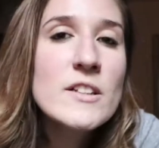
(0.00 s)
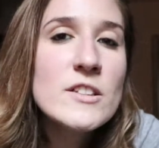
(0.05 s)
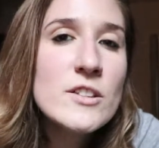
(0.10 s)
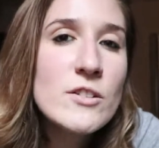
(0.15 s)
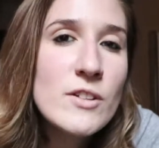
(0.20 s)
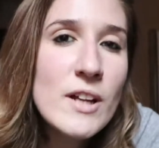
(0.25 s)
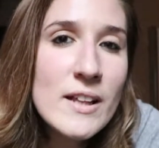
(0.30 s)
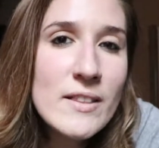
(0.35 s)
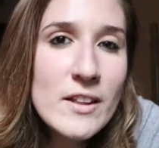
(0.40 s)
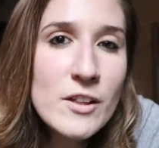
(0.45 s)

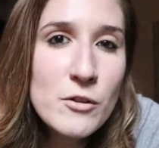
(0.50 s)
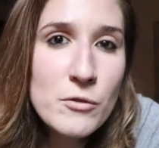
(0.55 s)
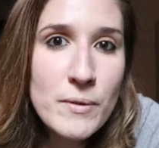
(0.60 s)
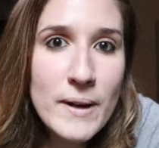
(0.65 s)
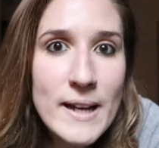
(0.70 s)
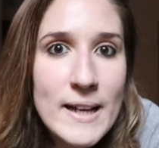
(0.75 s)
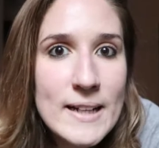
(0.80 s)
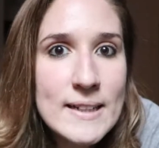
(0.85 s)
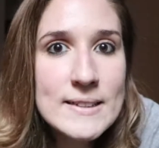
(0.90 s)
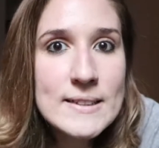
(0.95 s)
So not the
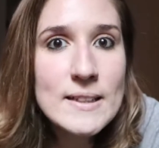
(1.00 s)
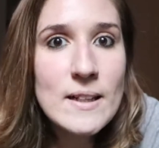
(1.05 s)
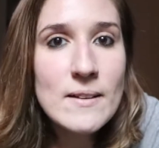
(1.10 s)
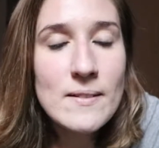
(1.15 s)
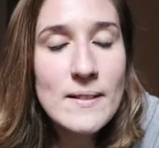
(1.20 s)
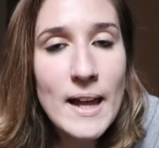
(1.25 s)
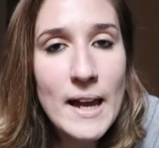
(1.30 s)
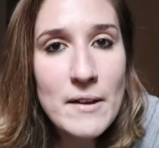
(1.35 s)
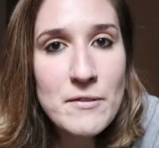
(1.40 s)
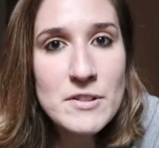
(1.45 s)
greatest
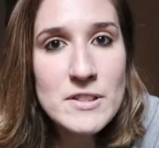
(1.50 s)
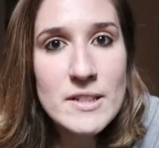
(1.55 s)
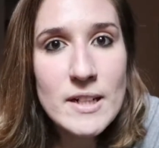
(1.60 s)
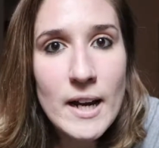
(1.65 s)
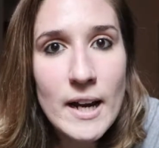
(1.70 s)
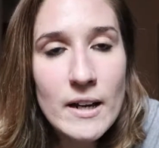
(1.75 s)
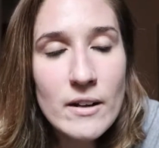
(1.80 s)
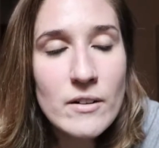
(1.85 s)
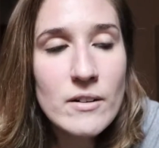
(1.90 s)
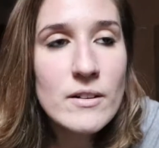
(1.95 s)

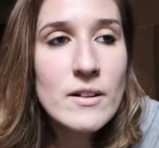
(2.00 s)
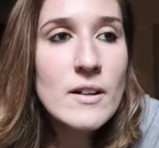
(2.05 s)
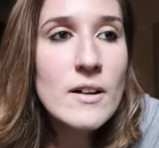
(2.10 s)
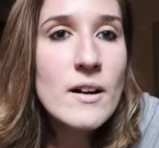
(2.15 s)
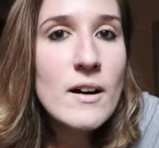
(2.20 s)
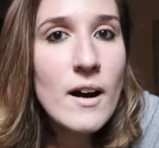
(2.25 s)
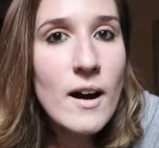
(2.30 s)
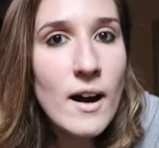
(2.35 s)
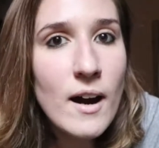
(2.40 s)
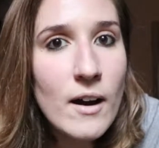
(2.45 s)
lifestyle,
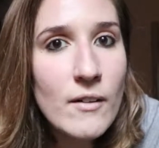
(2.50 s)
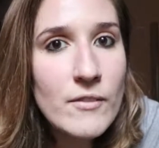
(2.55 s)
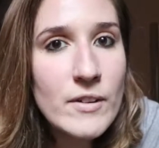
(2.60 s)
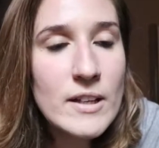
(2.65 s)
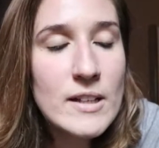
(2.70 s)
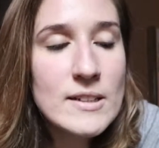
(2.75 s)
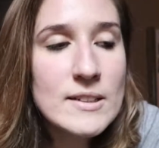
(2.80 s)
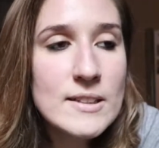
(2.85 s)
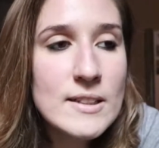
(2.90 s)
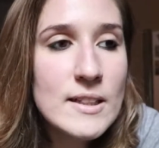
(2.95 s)

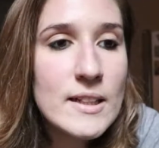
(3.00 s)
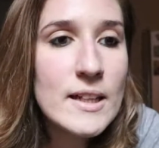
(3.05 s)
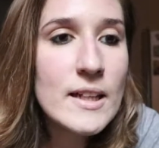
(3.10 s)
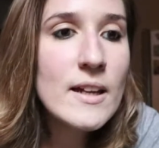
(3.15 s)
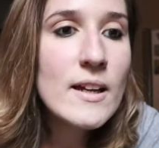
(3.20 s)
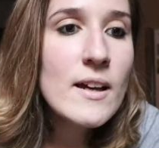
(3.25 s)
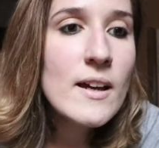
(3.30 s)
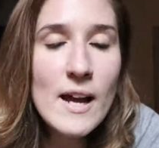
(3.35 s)
obviously.